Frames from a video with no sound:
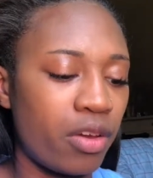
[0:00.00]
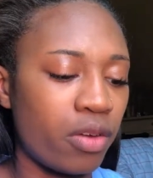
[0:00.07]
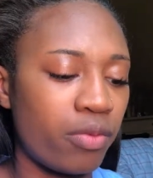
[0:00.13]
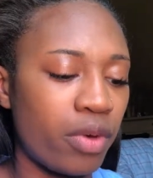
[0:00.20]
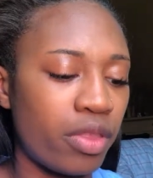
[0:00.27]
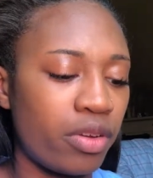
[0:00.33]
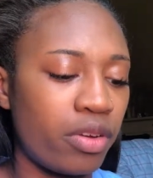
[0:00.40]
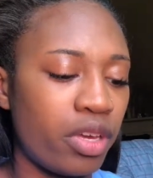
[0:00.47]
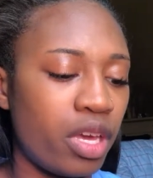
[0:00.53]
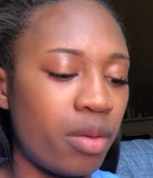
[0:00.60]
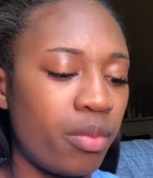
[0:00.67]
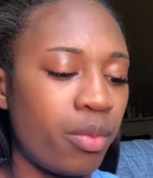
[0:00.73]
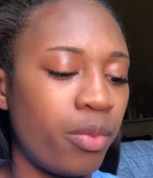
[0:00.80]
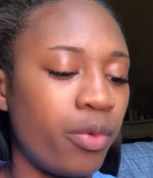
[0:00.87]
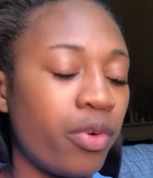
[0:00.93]
on whether to get
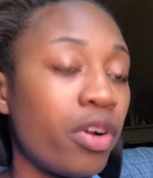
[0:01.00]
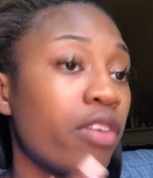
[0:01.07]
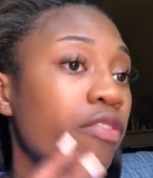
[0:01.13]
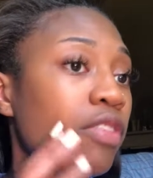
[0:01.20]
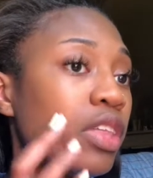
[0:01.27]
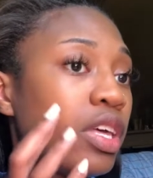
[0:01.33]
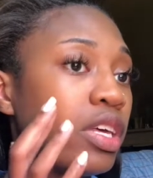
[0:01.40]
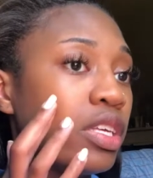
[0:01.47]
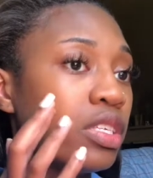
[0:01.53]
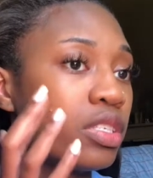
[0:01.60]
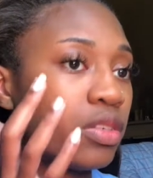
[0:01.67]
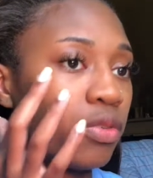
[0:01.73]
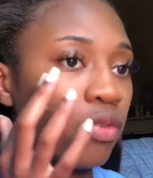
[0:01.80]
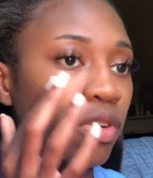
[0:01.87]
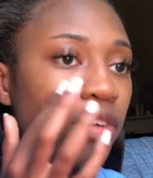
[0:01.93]
more of this
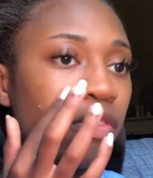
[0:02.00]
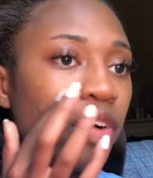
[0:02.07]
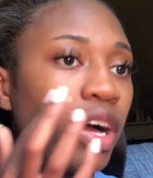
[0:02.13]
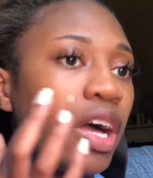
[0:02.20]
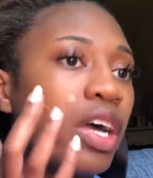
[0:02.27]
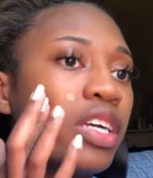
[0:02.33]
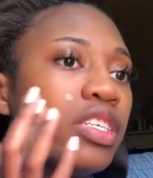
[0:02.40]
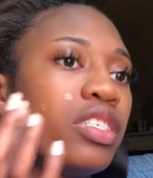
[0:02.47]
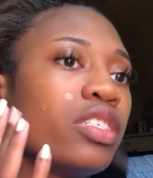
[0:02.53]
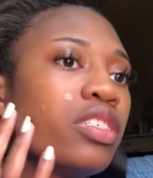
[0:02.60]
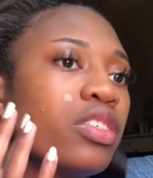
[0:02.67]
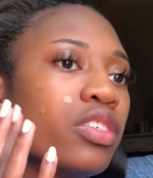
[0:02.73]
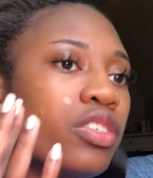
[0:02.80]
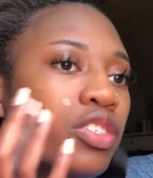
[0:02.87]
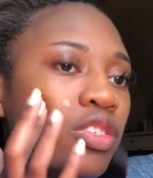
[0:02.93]
or if I
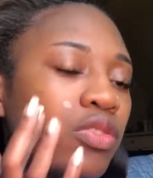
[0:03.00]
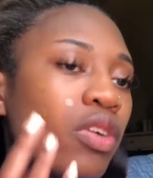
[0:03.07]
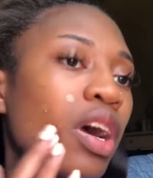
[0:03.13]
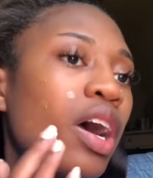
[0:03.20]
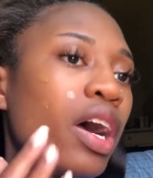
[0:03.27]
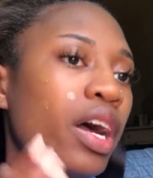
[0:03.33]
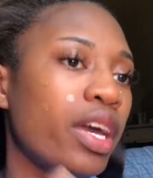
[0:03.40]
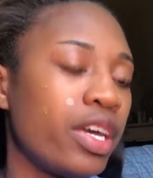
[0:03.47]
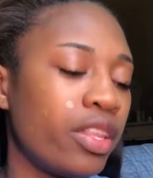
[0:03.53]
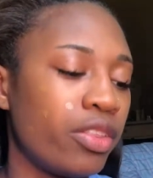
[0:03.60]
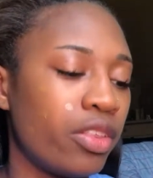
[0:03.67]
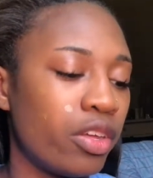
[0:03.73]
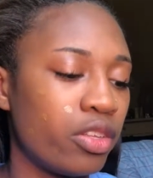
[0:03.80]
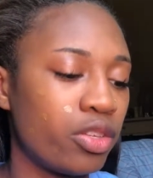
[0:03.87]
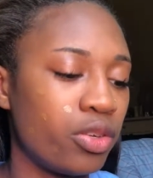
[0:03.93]
should try
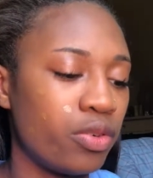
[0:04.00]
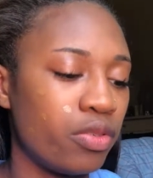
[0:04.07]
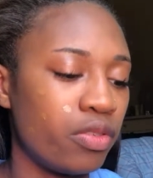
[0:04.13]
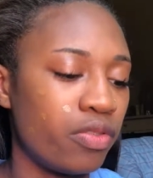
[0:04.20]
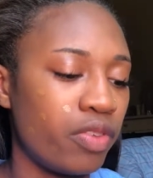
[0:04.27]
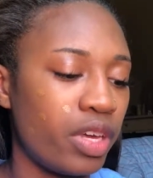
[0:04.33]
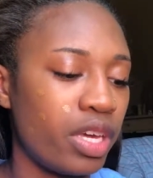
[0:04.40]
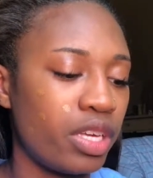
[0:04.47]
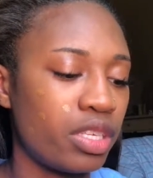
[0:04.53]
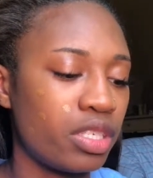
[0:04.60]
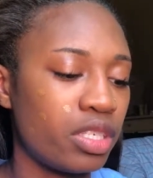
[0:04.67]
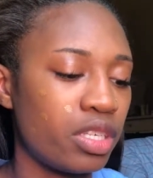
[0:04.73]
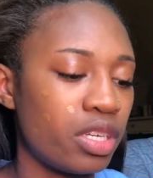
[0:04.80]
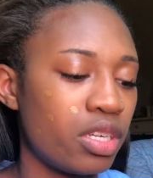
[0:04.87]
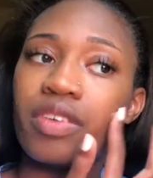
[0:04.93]
the Too
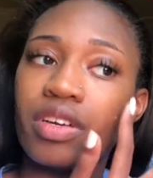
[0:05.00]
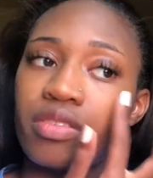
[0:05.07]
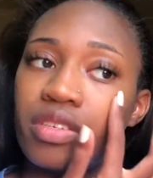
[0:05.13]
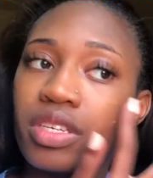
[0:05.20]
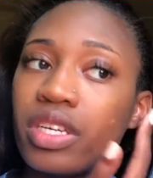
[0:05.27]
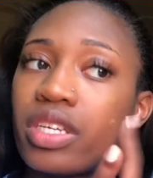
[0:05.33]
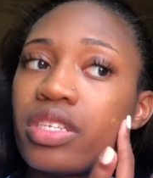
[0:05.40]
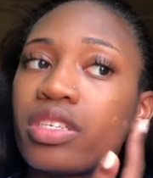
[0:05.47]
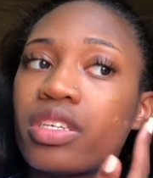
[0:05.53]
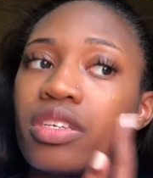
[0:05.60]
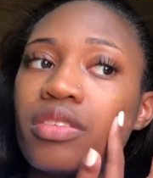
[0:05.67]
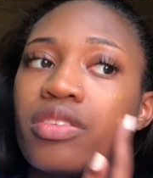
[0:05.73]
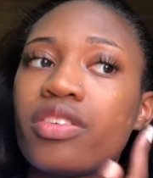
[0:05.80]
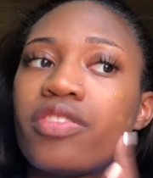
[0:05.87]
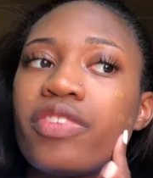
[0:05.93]
Faced
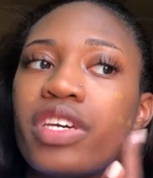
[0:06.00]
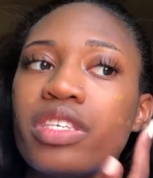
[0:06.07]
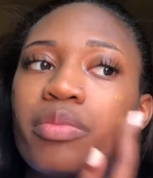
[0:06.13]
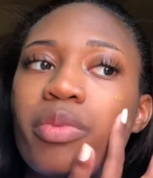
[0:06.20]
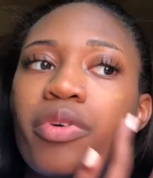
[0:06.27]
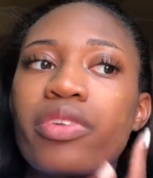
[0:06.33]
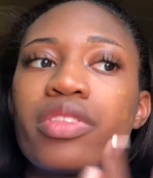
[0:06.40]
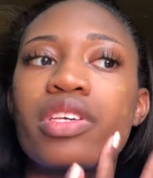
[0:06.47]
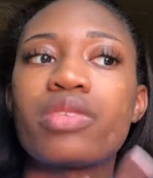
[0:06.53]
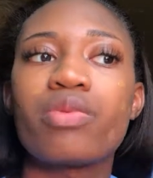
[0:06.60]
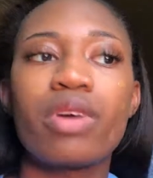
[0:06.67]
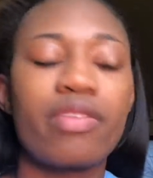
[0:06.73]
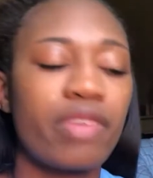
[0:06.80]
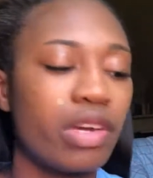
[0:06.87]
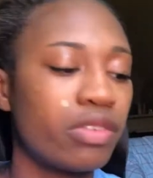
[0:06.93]
foundation, Too Faced Born This
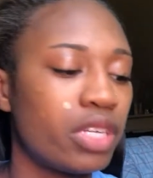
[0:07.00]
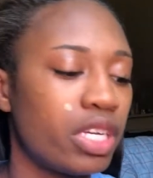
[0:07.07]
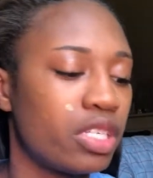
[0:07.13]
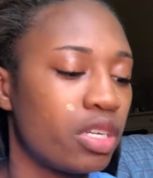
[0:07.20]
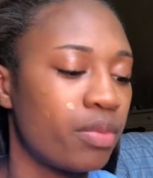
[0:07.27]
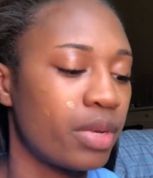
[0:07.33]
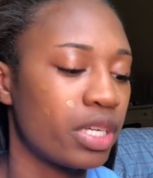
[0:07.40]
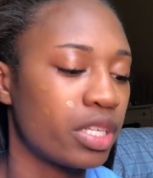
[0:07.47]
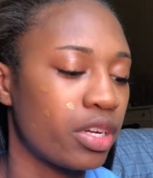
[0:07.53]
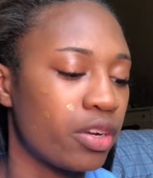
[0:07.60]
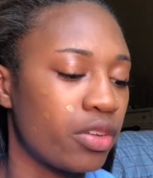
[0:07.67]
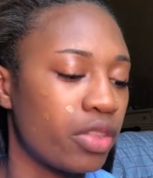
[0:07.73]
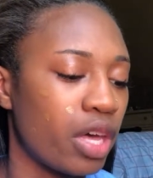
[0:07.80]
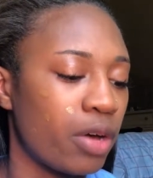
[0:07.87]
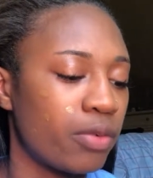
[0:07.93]
Way foundation, because I
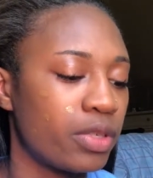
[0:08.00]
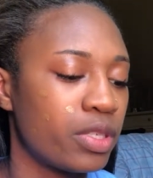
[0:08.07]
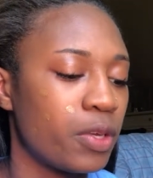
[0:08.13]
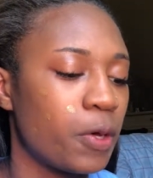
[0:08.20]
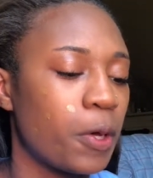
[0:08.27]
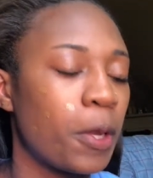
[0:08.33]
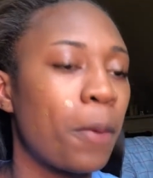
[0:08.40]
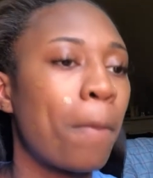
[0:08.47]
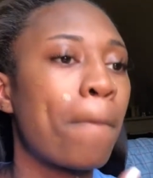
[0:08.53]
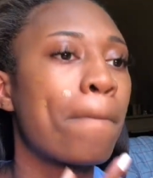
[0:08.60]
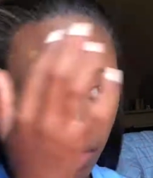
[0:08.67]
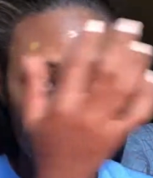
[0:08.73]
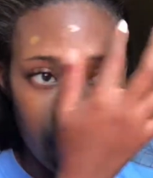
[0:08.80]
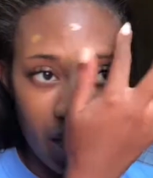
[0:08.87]
heard that was good. So I